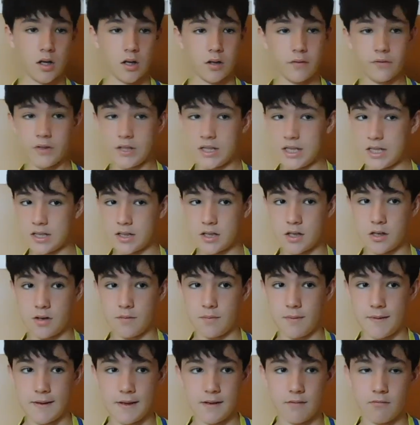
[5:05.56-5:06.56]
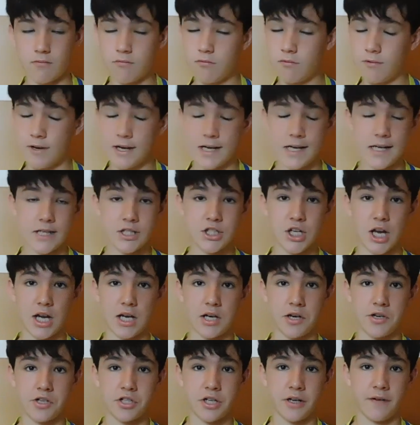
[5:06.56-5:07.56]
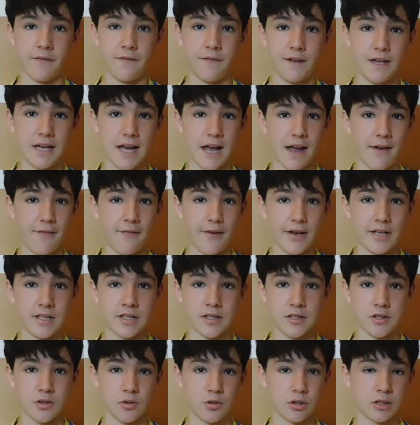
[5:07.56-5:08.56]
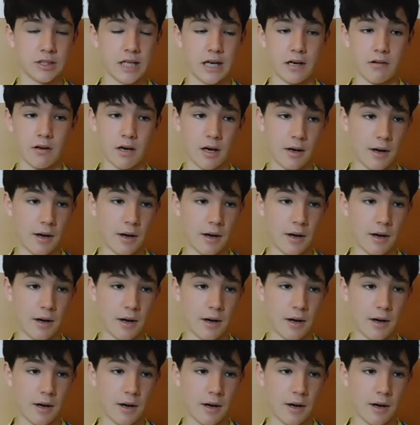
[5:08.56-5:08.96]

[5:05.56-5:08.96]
This is going to be really challenging for the FA to sort out.